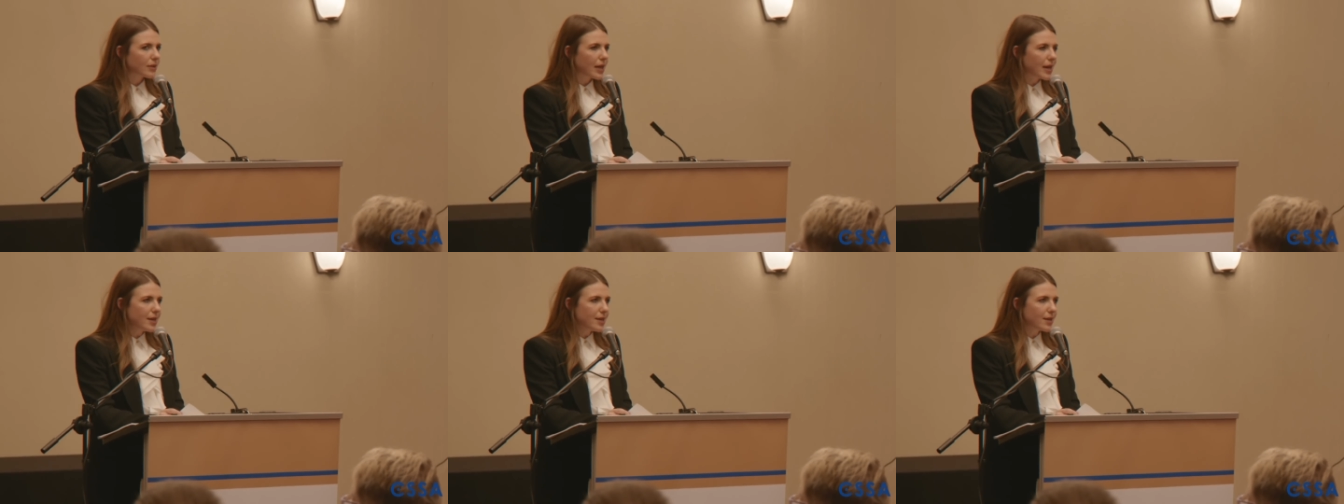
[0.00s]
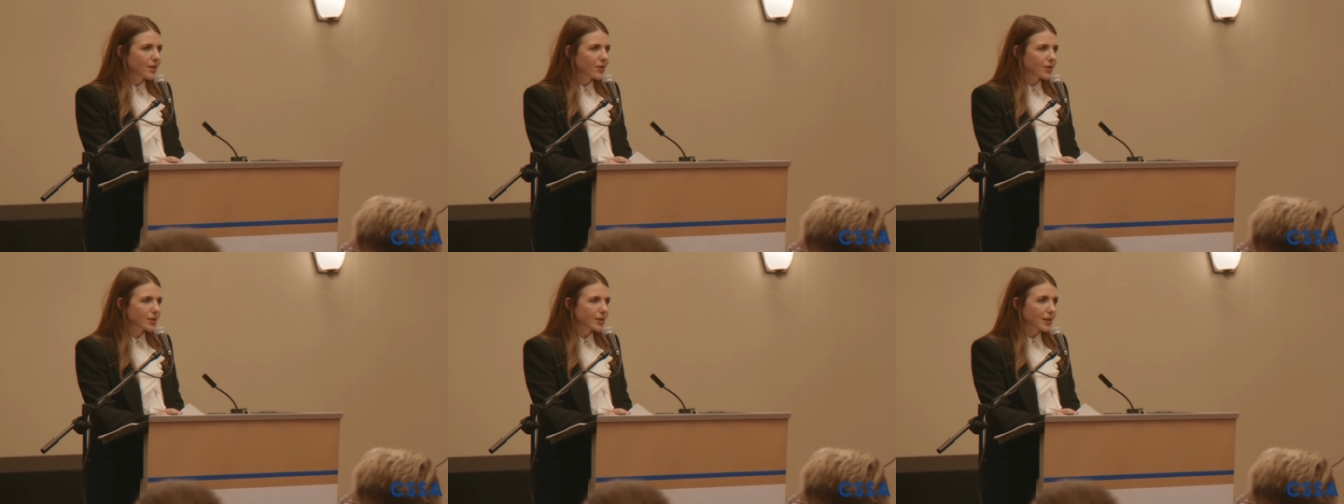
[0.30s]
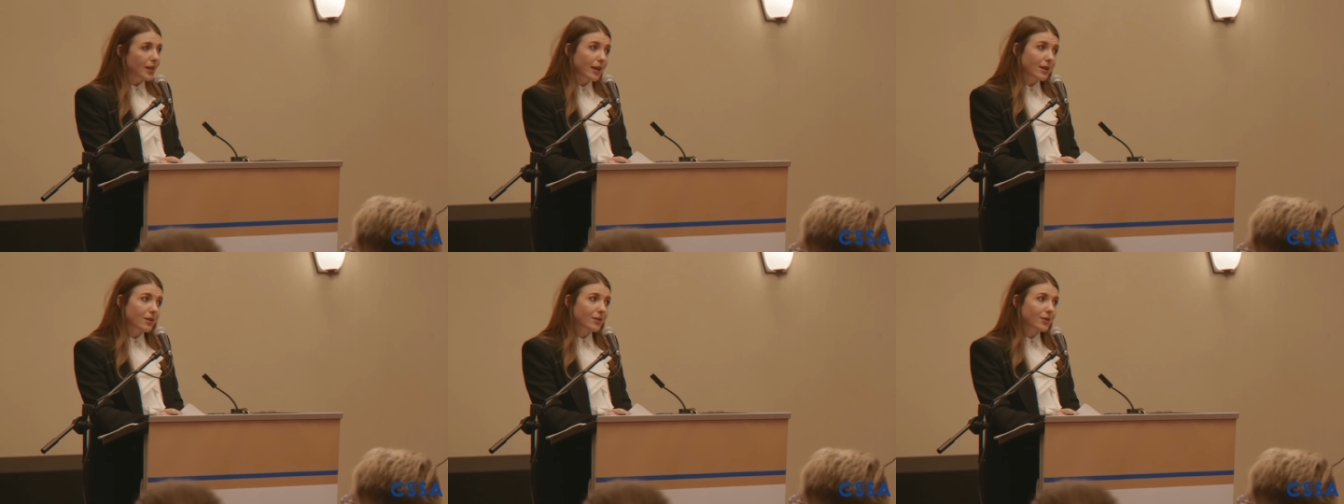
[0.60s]
eight
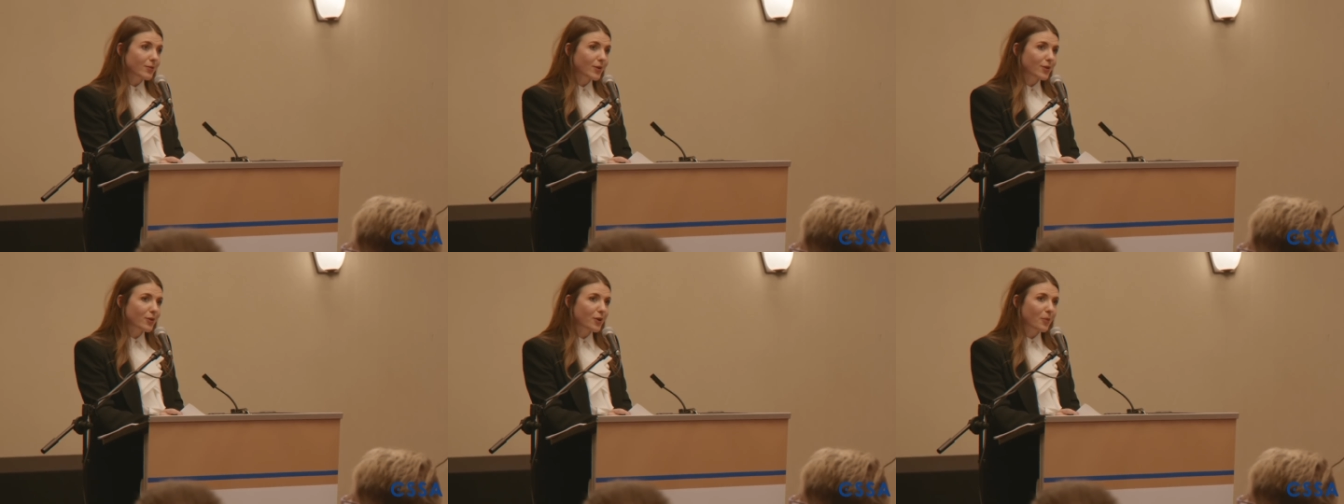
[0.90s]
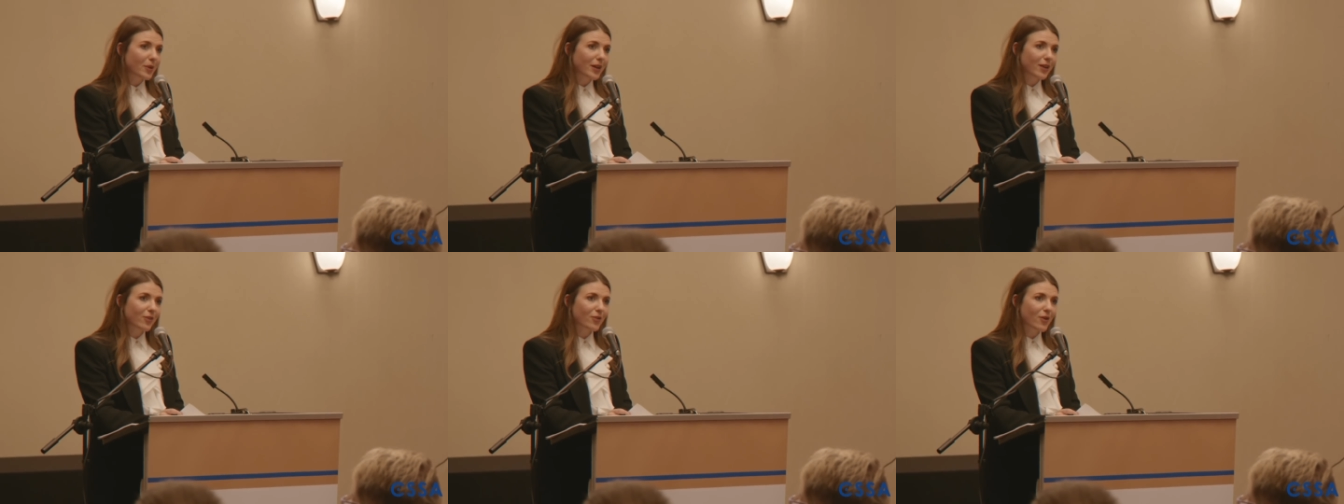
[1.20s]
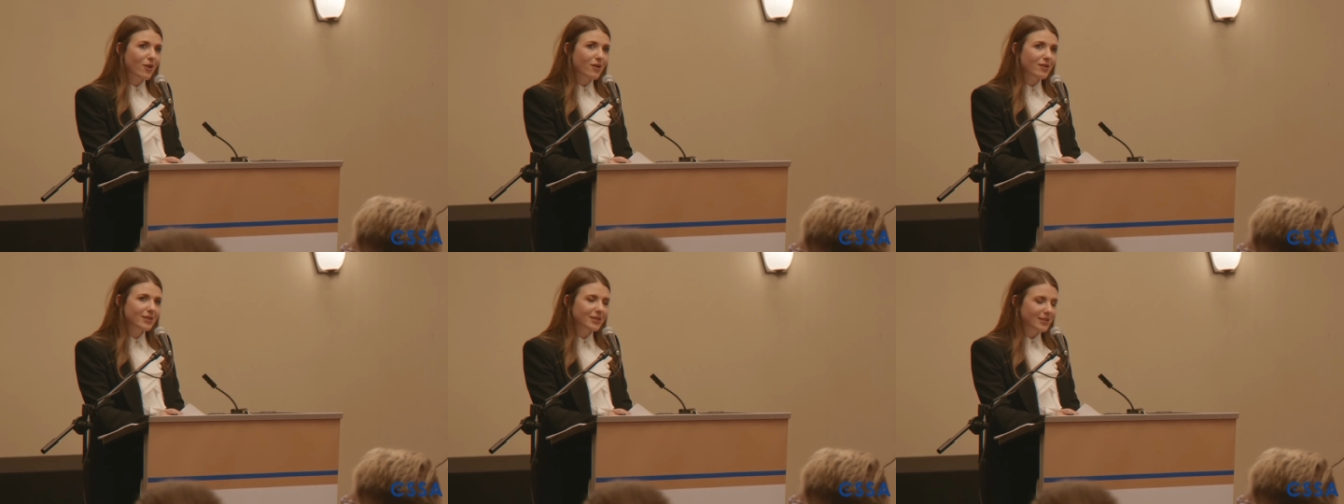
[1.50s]
years later, you want to know how many
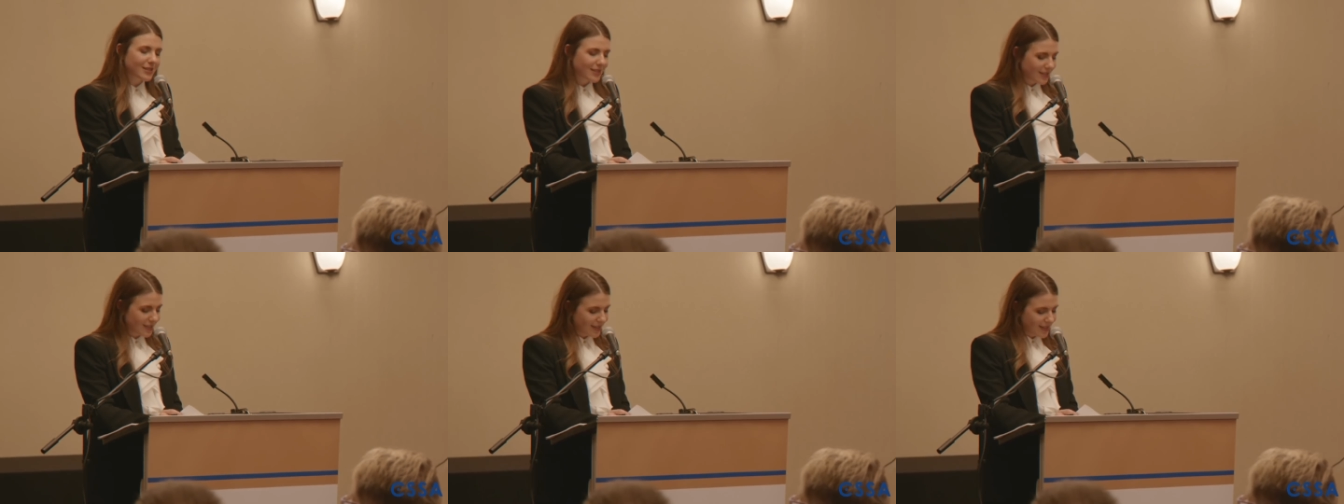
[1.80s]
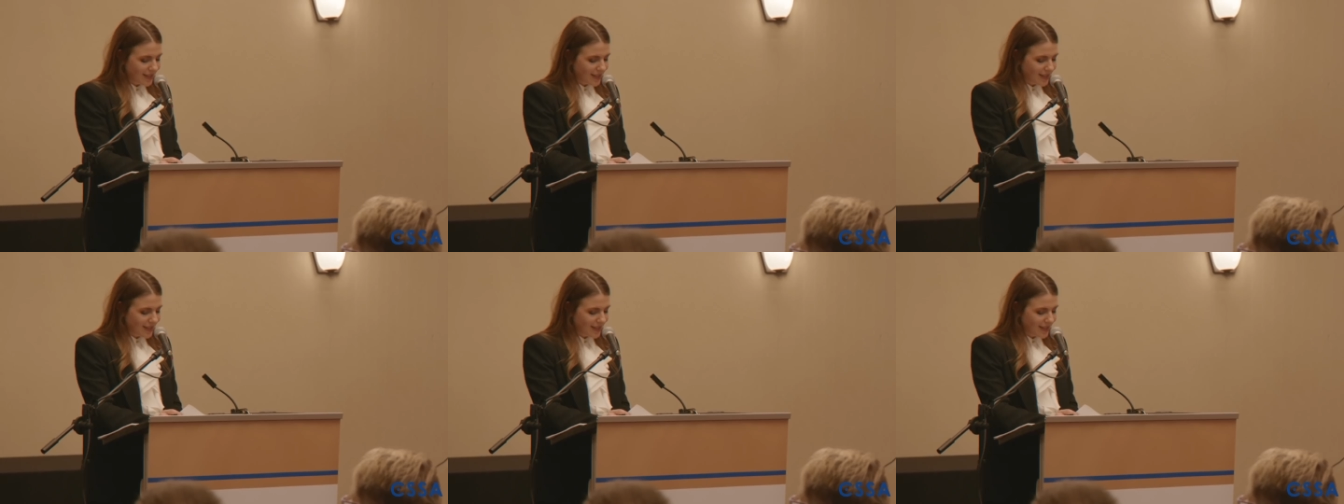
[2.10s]
there are?